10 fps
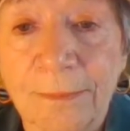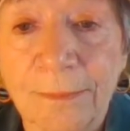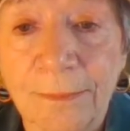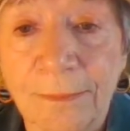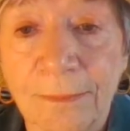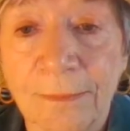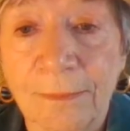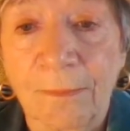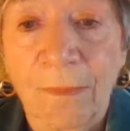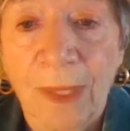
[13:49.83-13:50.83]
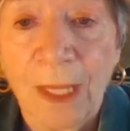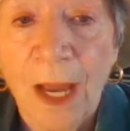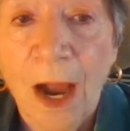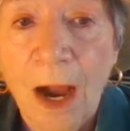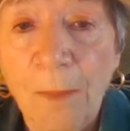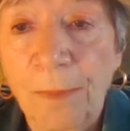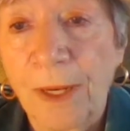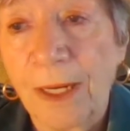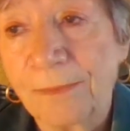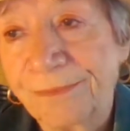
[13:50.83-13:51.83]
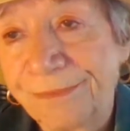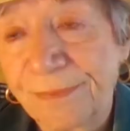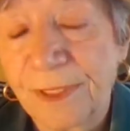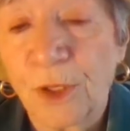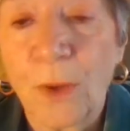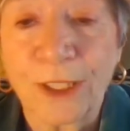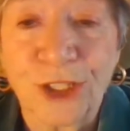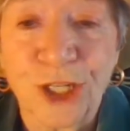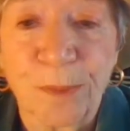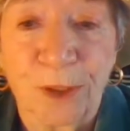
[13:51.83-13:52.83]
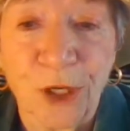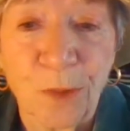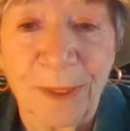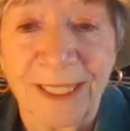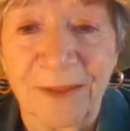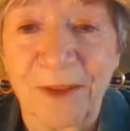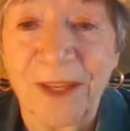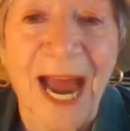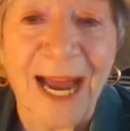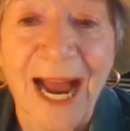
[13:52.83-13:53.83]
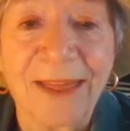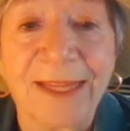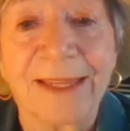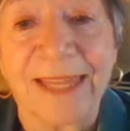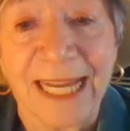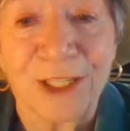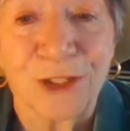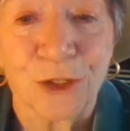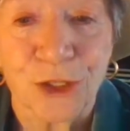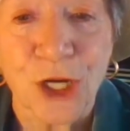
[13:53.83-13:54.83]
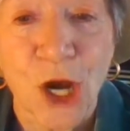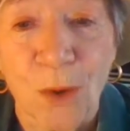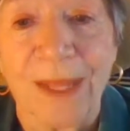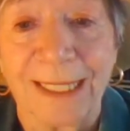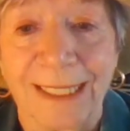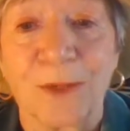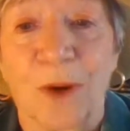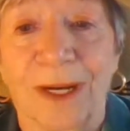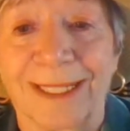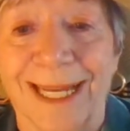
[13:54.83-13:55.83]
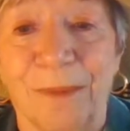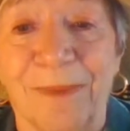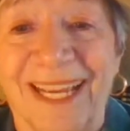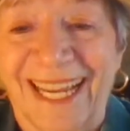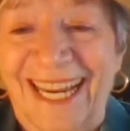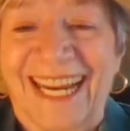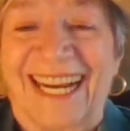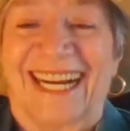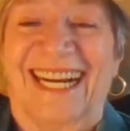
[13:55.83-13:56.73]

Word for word: back now? Uh, questionable. Nobody. I, I, think the answer is no, and they didn't want to tell me.